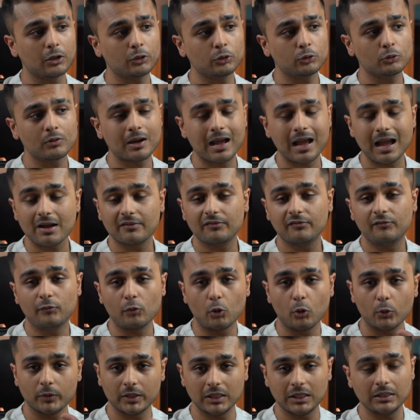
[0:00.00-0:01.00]
you have
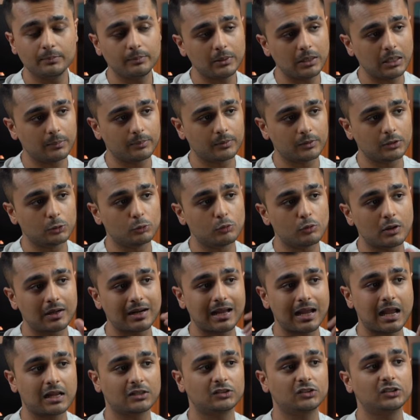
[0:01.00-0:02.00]
14 people who are
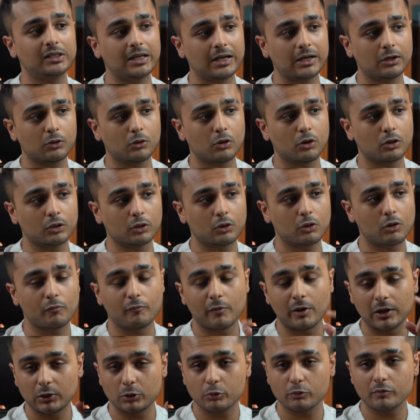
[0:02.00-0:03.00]
actually getting on a
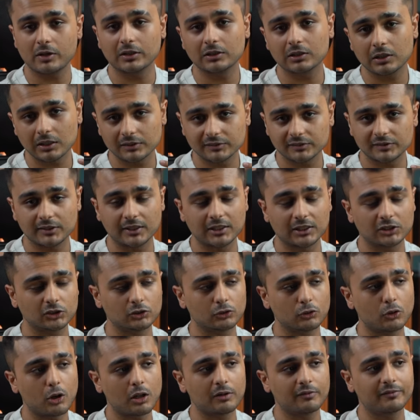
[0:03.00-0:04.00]
one-to-one consultation
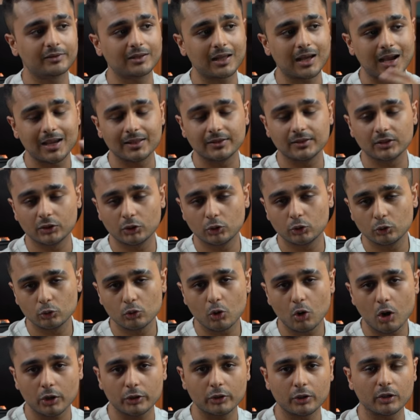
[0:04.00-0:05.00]
call with either you
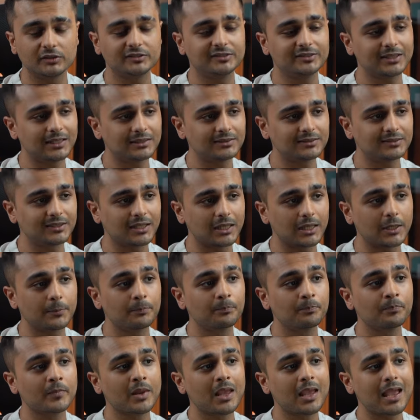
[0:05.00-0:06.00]
or your sales team,
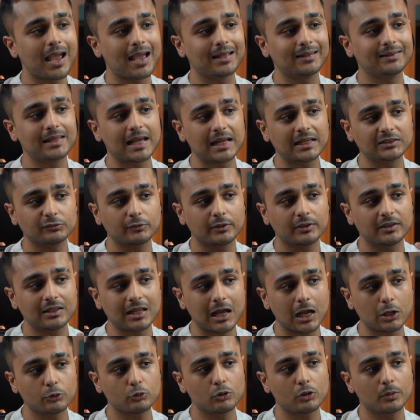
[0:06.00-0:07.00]
and that's why
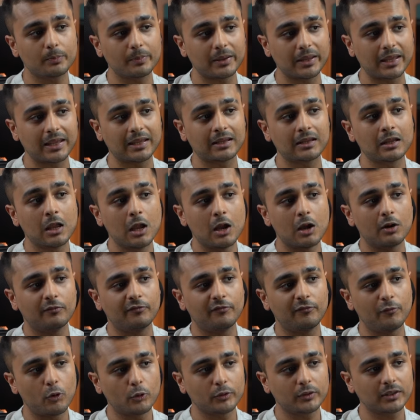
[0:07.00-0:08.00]
now you are paying
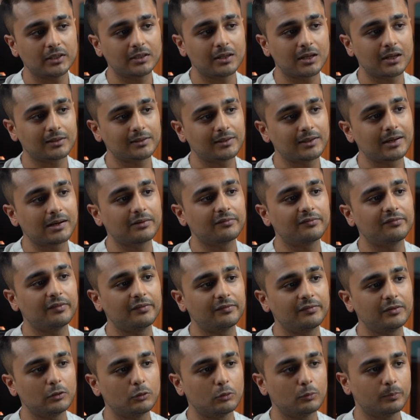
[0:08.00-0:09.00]

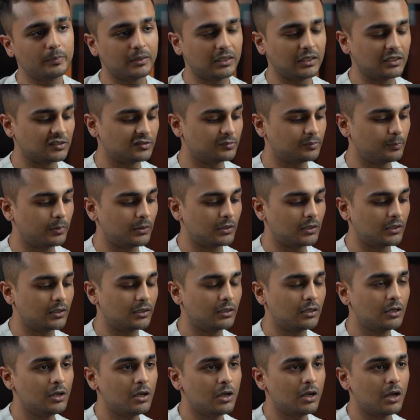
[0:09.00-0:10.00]
1,450 rupees
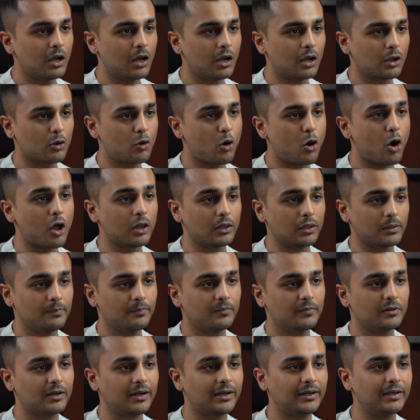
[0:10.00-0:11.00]
per call,
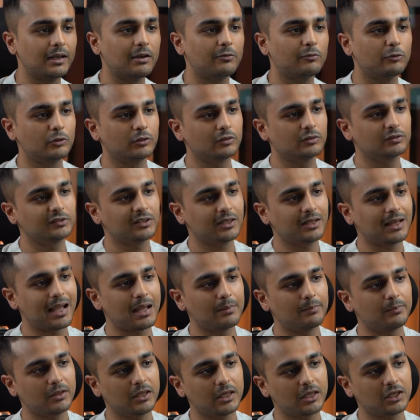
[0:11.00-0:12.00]
right? I won't say
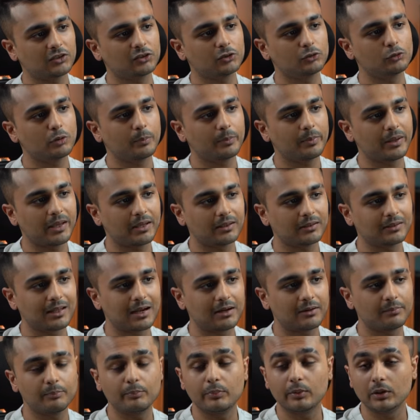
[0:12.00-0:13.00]
application, you're paying
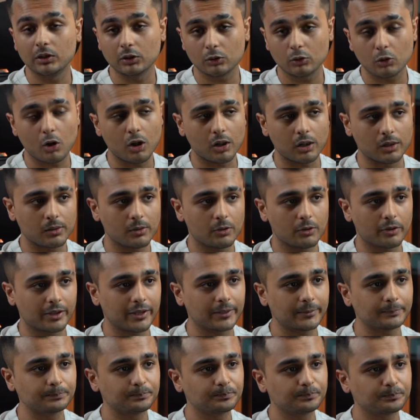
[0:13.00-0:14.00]
that per call.
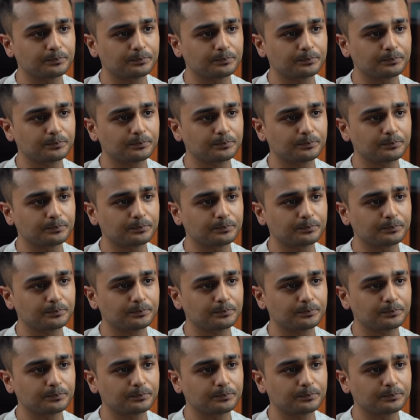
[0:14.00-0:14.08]
Okay,